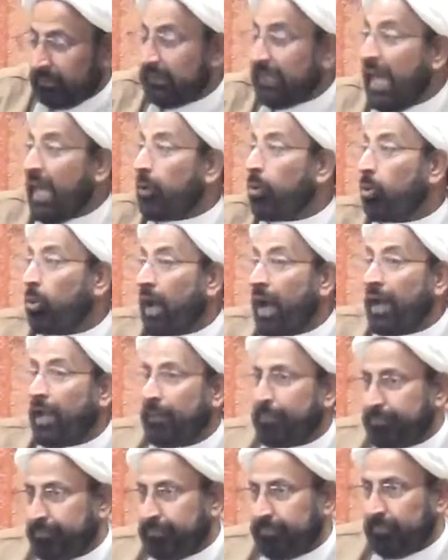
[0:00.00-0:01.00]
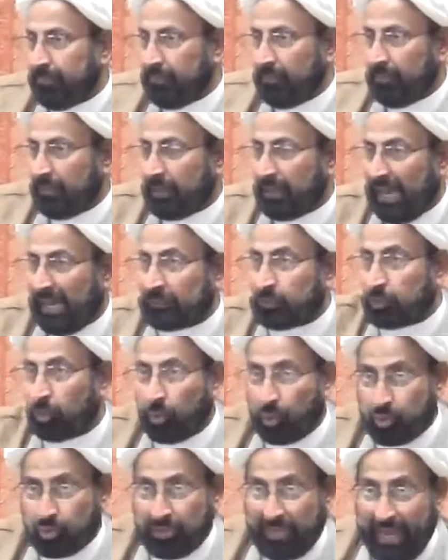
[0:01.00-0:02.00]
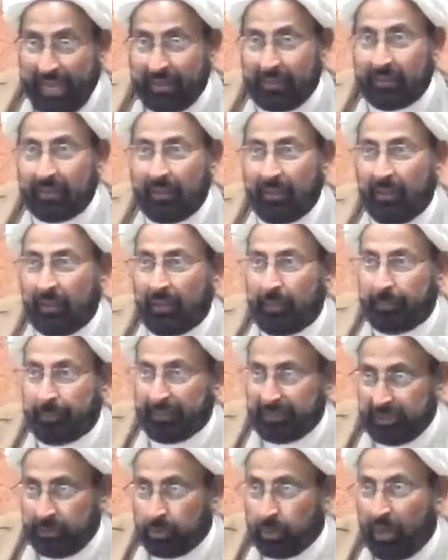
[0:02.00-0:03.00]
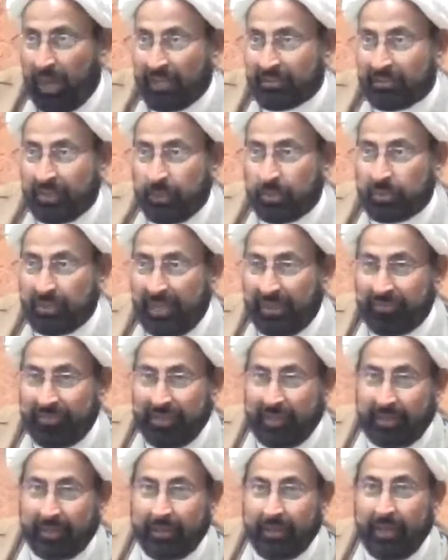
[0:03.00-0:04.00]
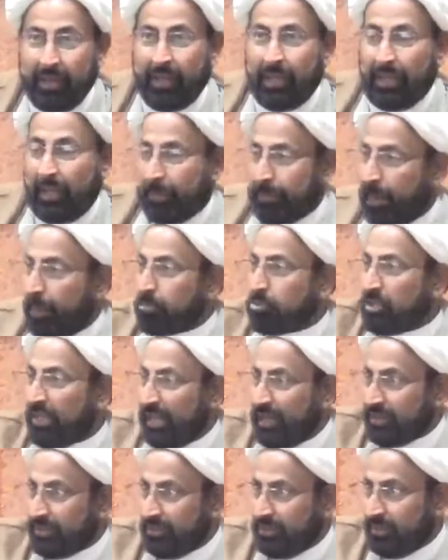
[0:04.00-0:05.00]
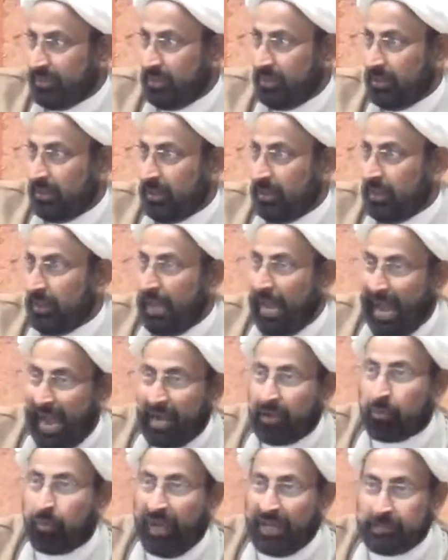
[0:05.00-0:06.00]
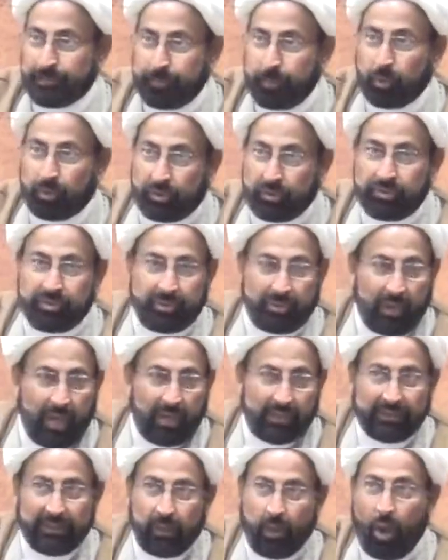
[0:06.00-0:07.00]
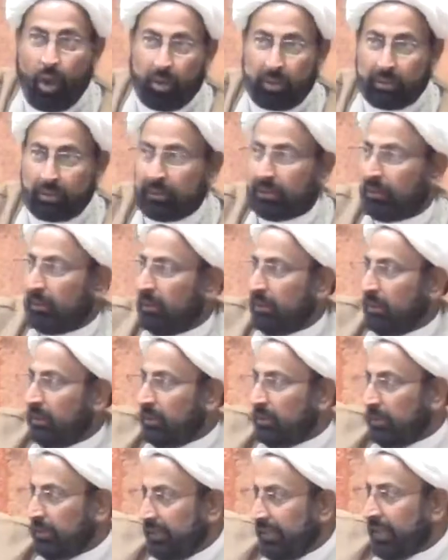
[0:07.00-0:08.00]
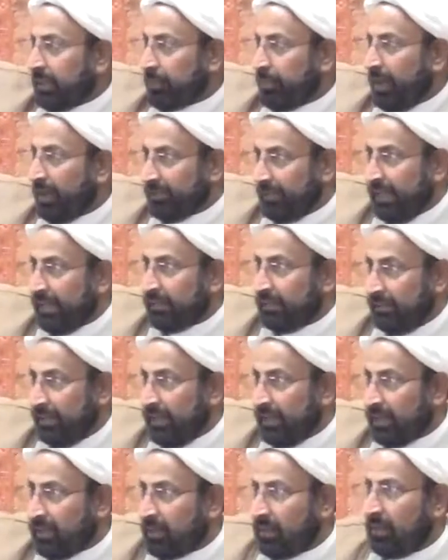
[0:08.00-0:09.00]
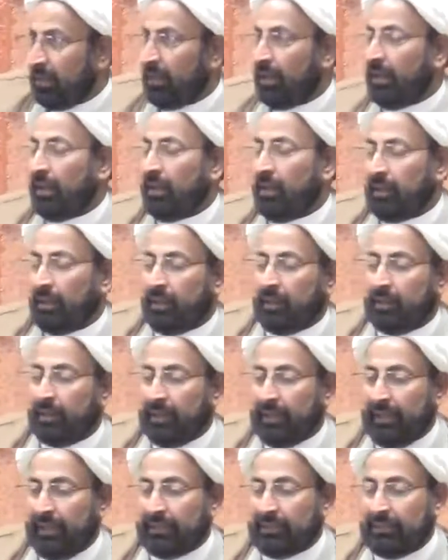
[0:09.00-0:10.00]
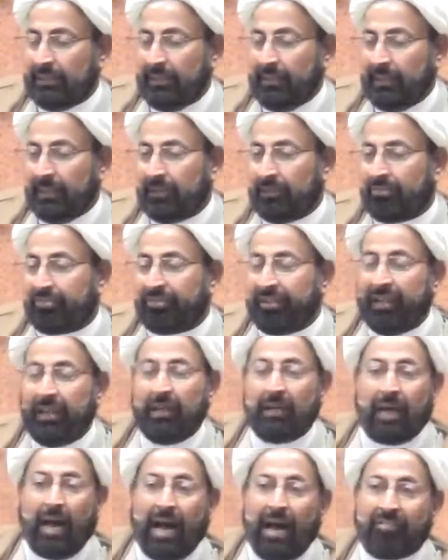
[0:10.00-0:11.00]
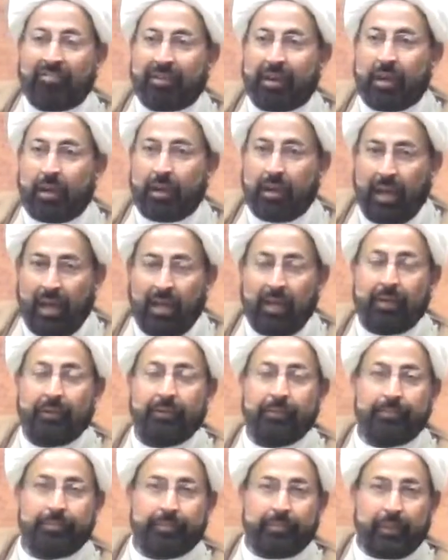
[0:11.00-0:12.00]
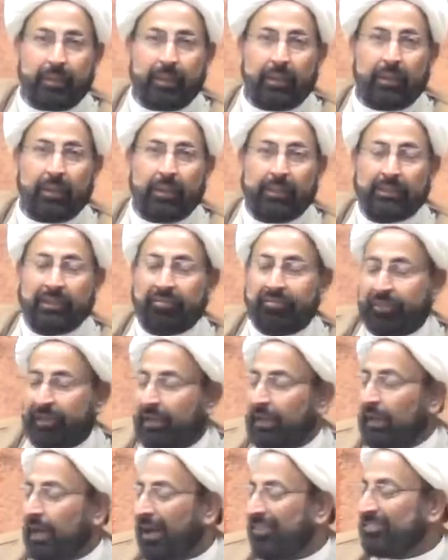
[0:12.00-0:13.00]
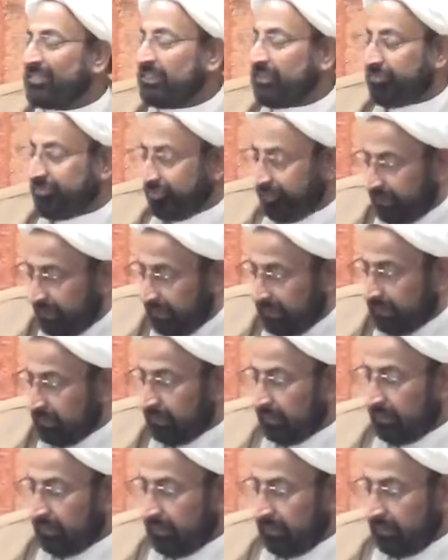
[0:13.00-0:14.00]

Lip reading: Dair Rahib, Rasul Hussain, Mashhad Rasul Hussain, where Imam Hussein's head was put on the rock nearby there in the field of Raqqa, in the field of Siffin.